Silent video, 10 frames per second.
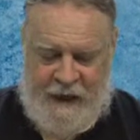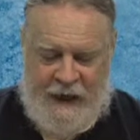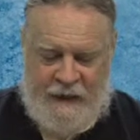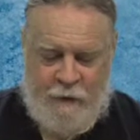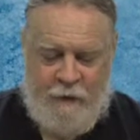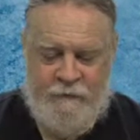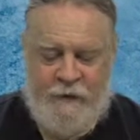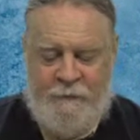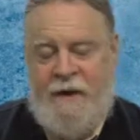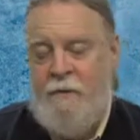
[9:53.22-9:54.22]
And the winner of
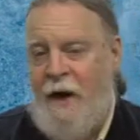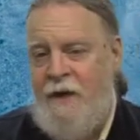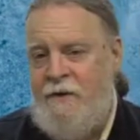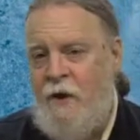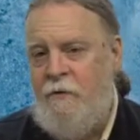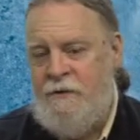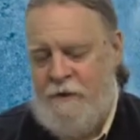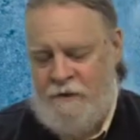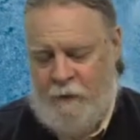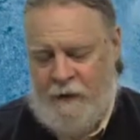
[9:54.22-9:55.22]
the Big Red Nose
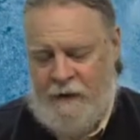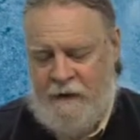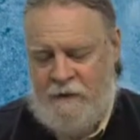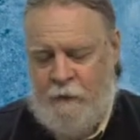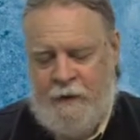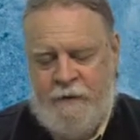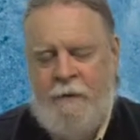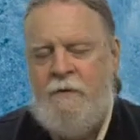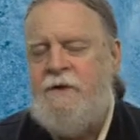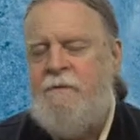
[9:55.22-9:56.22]
this week is one of the
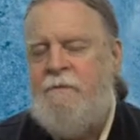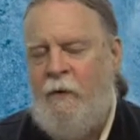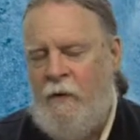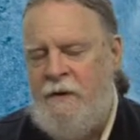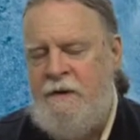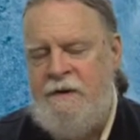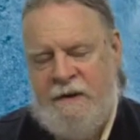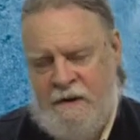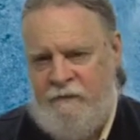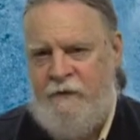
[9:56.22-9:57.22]
most important,
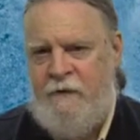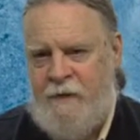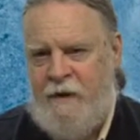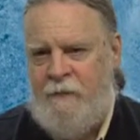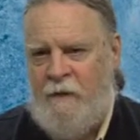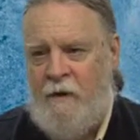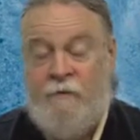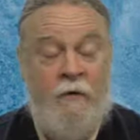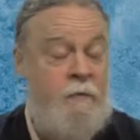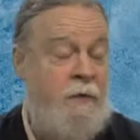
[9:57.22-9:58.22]
significant people
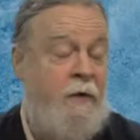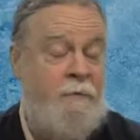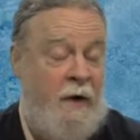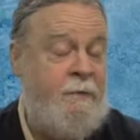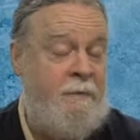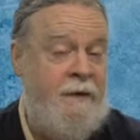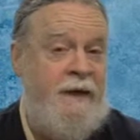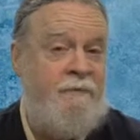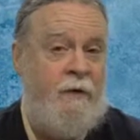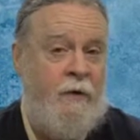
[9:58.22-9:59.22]
of whom you have probably
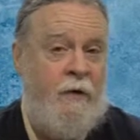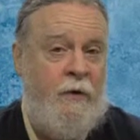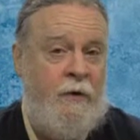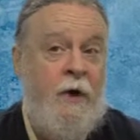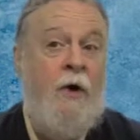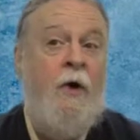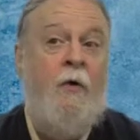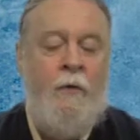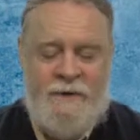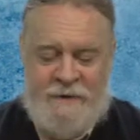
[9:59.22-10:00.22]
never heard
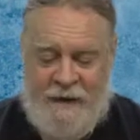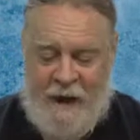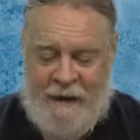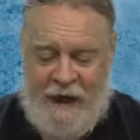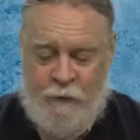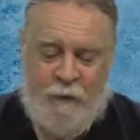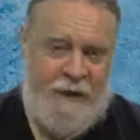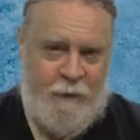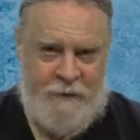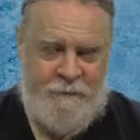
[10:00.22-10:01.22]
Who is not a
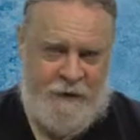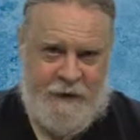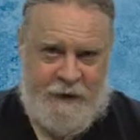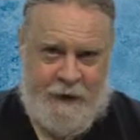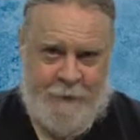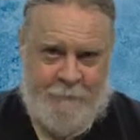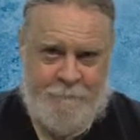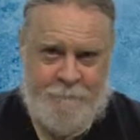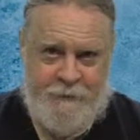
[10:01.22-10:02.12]
right wing billionaire.